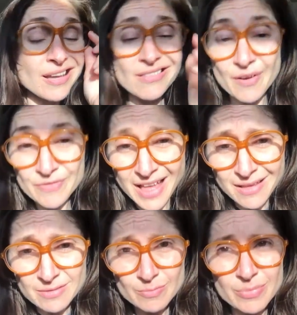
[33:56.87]
I love
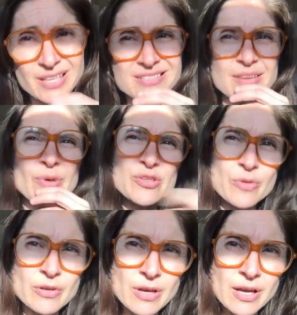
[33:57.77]
that, because I went
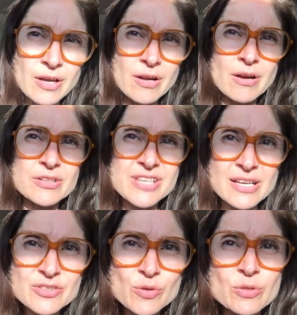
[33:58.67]
to arts
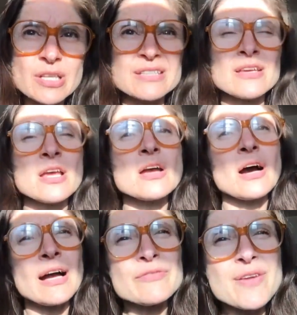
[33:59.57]
high school, and
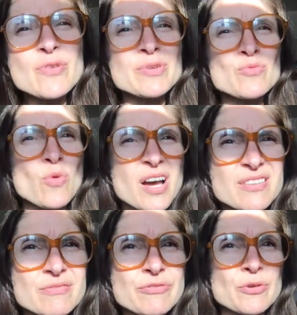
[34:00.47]
I've never been
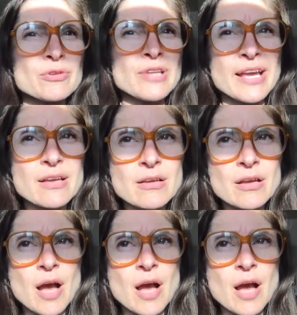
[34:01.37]
one for like